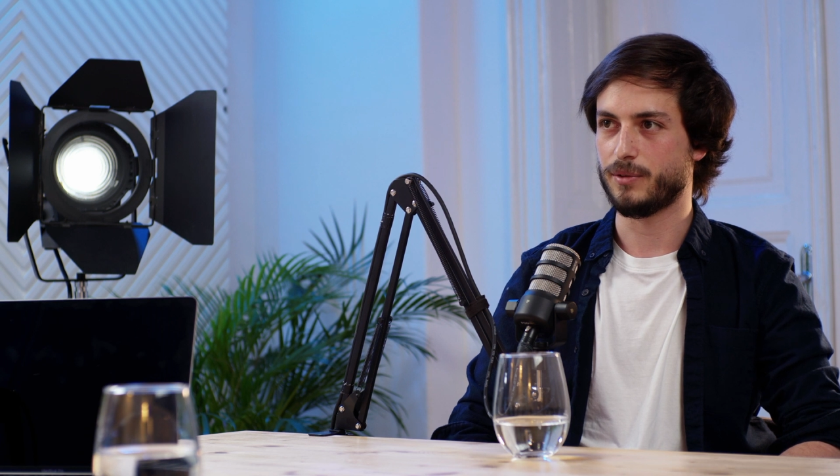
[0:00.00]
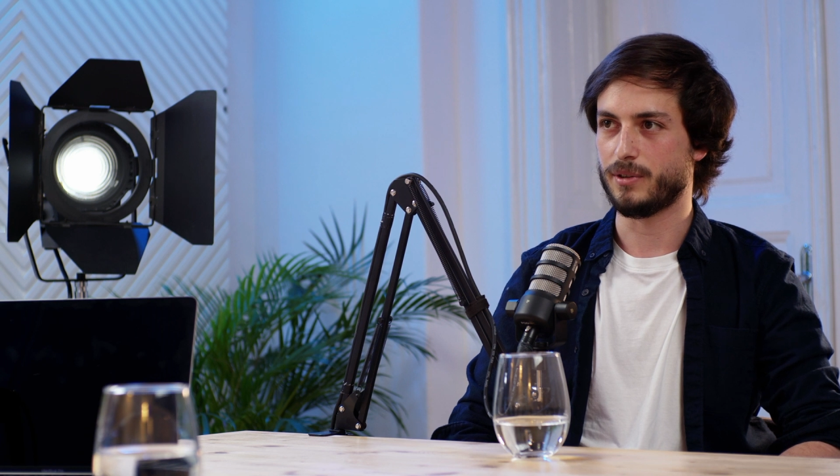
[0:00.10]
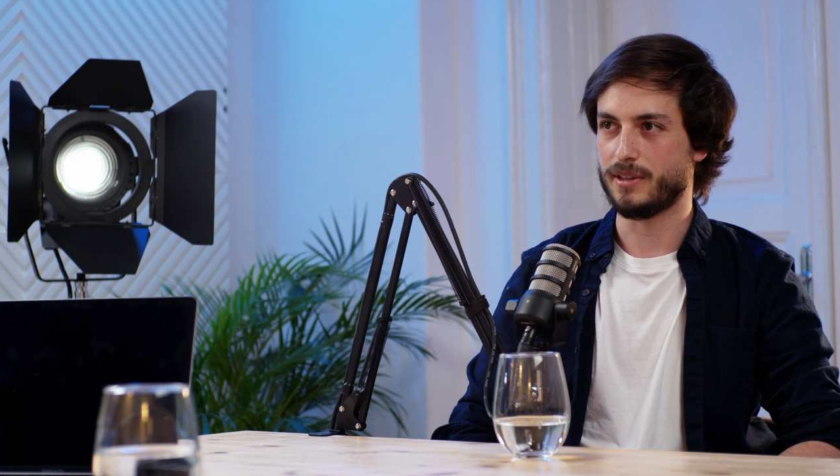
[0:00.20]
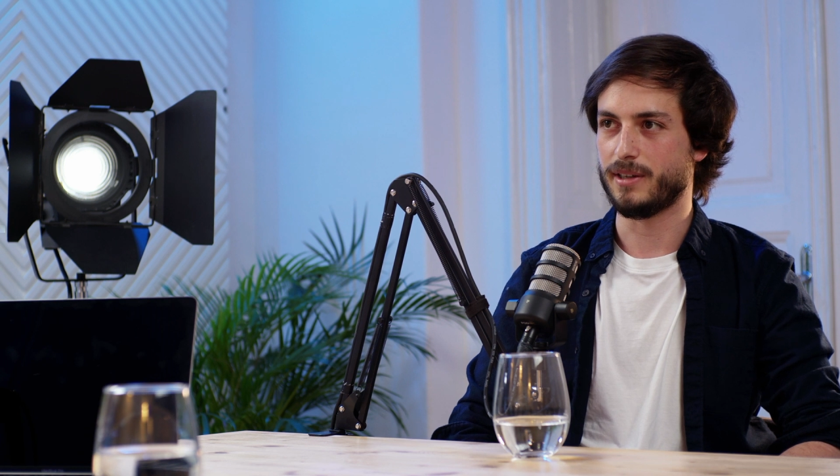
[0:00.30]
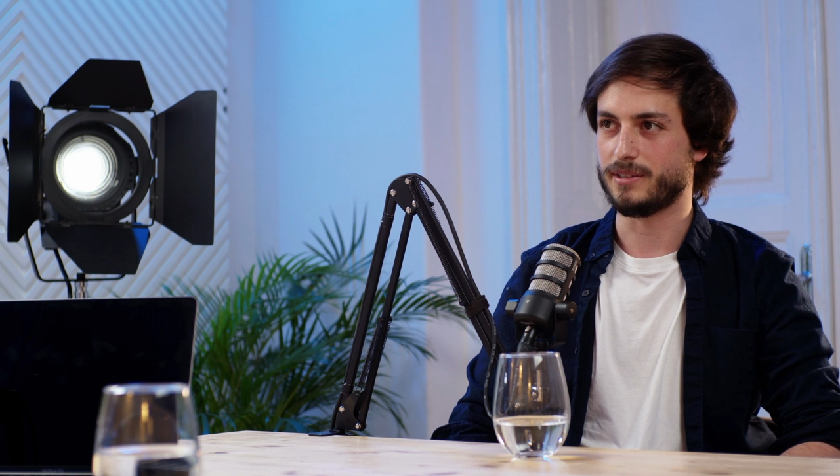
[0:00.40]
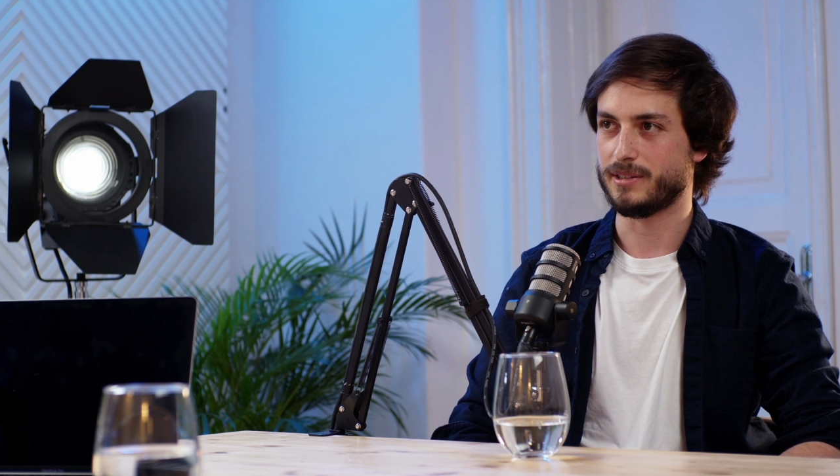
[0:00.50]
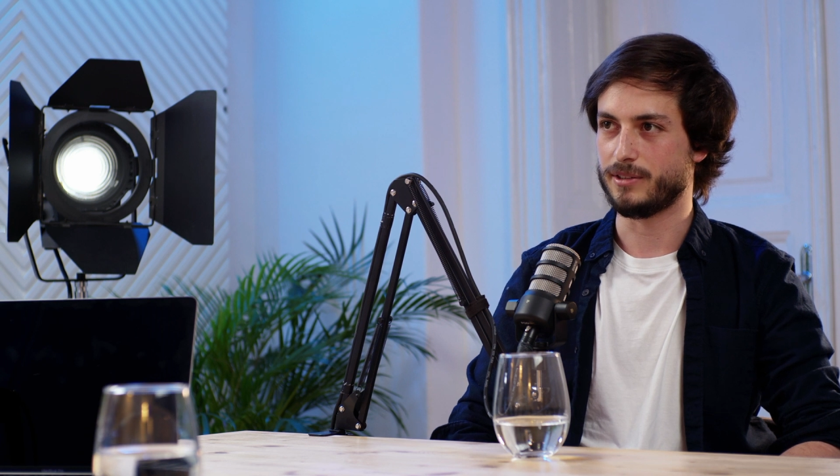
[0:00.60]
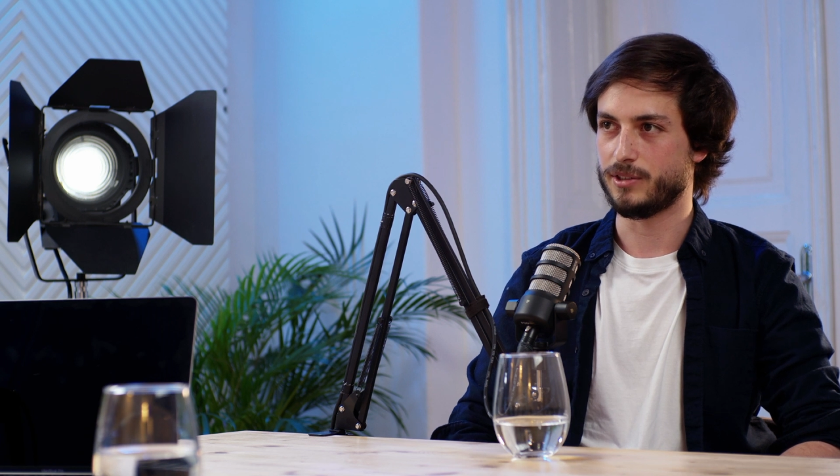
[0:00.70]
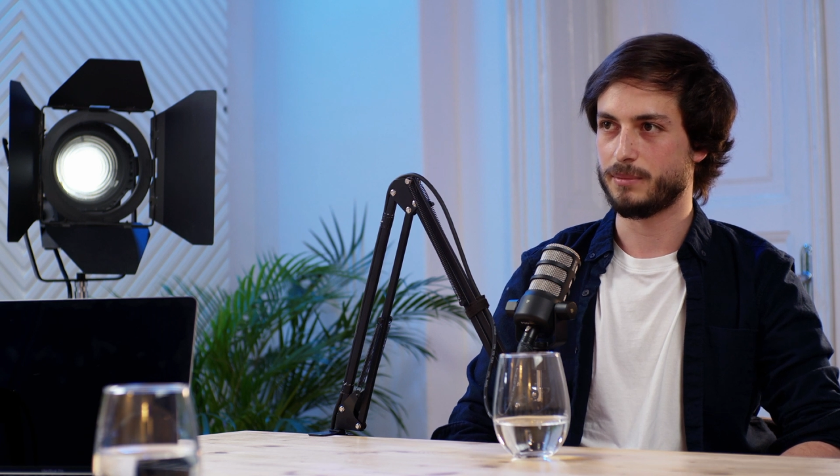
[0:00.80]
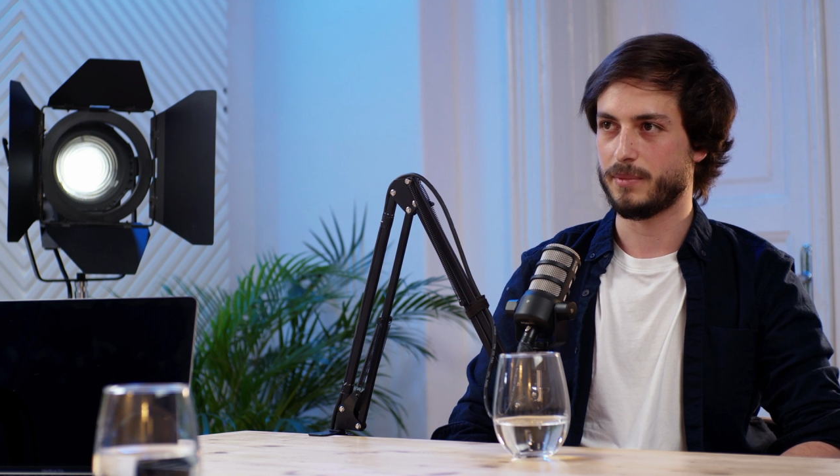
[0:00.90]
for a young
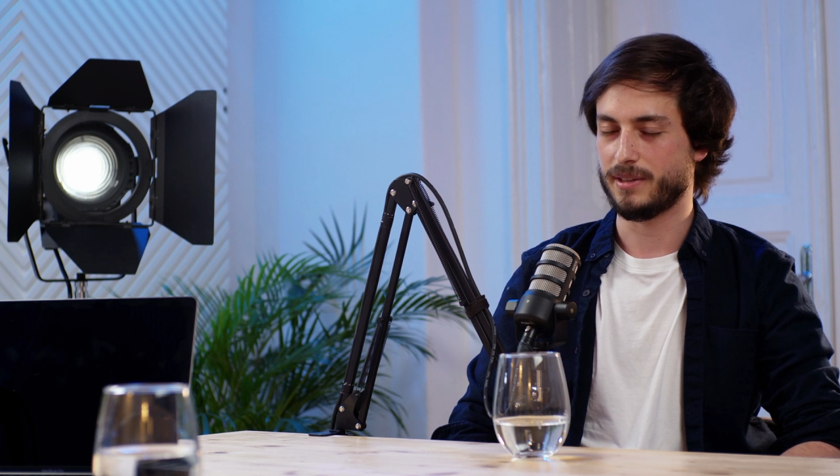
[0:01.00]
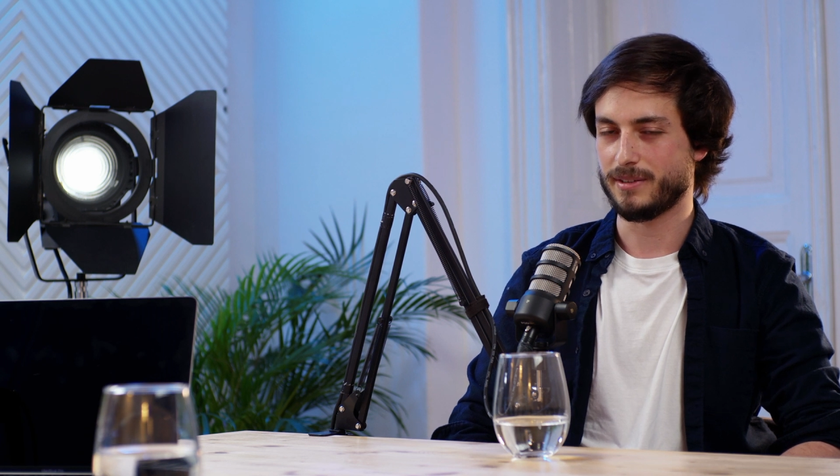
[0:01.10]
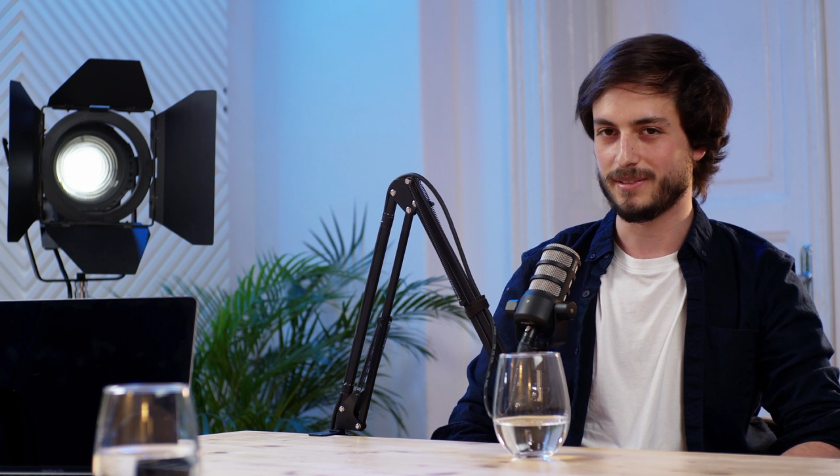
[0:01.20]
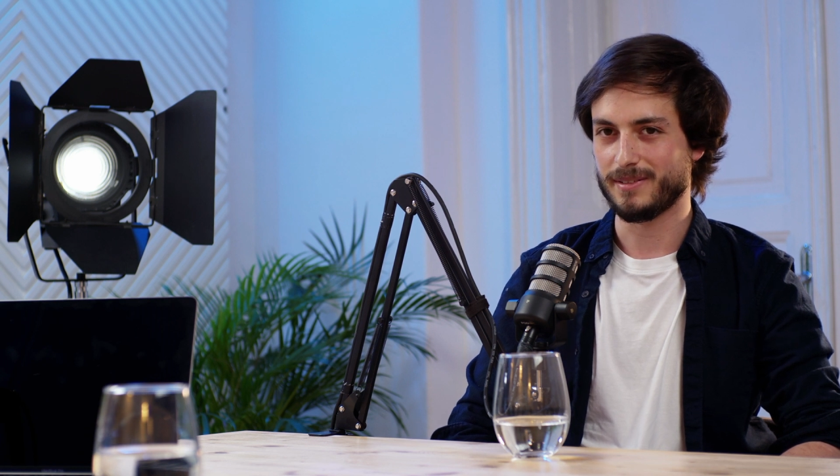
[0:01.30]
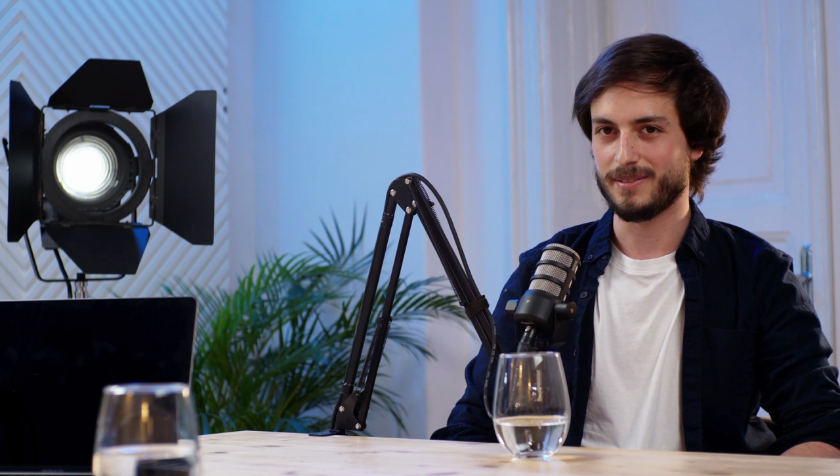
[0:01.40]
surgeon, but